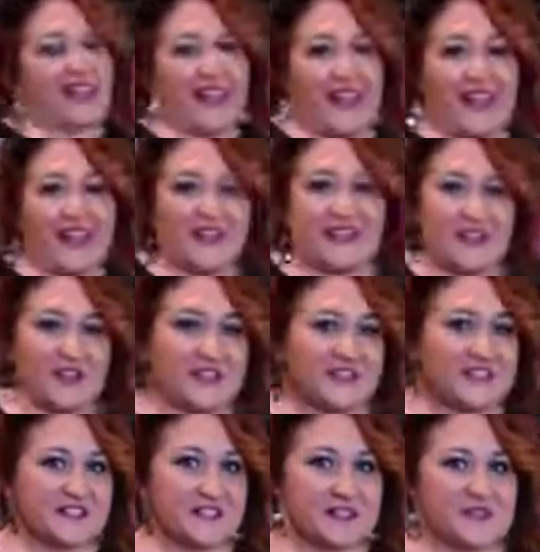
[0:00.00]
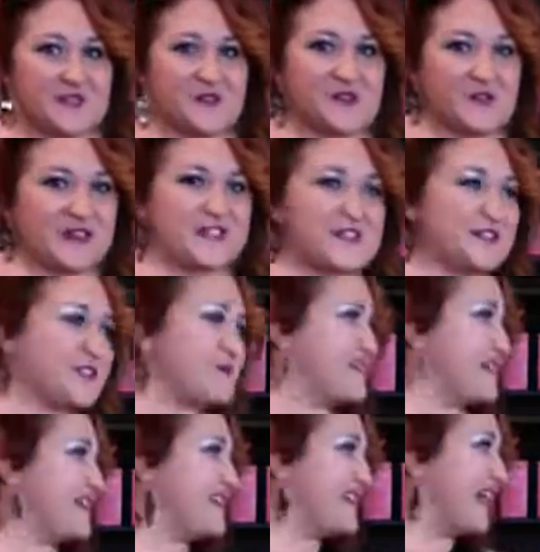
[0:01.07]
And then you guys can enjoy the rest of your
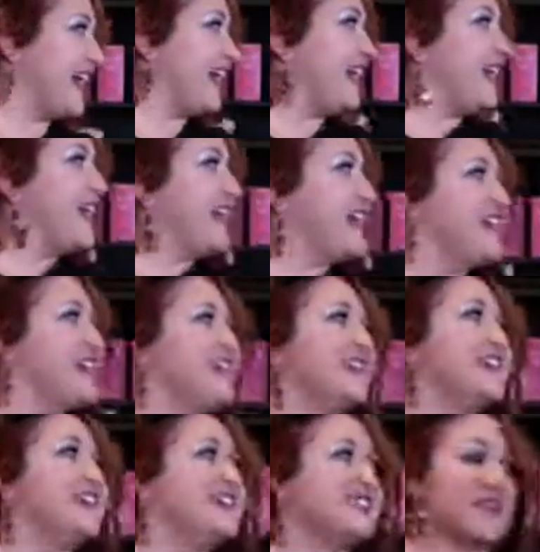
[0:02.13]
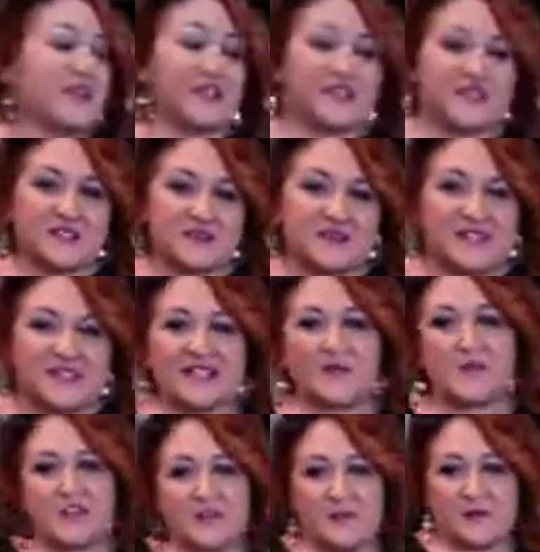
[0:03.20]
Monday. So here's some things I'm
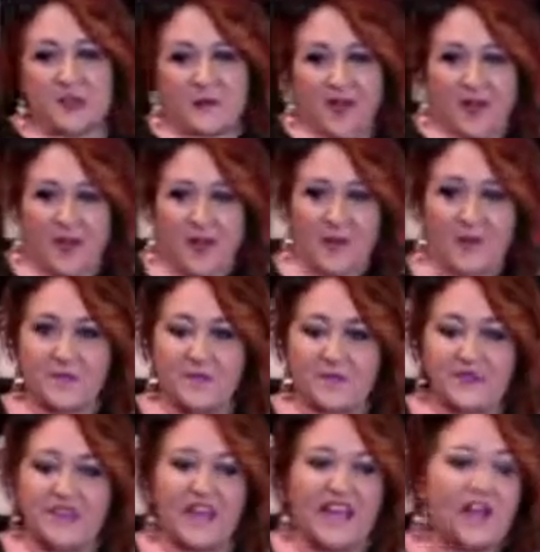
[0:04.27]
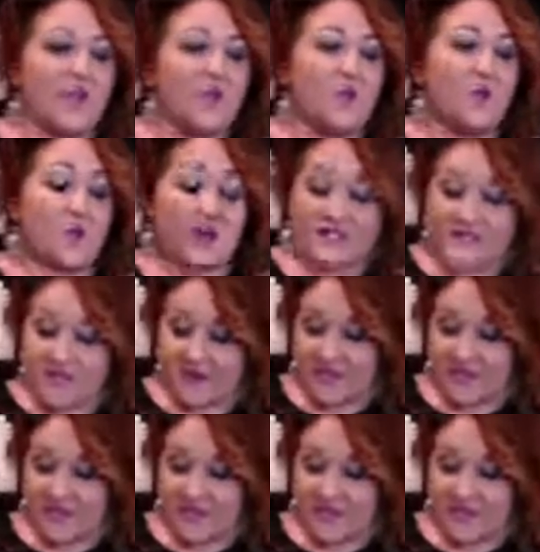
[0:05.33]
letting them know at home. Once I've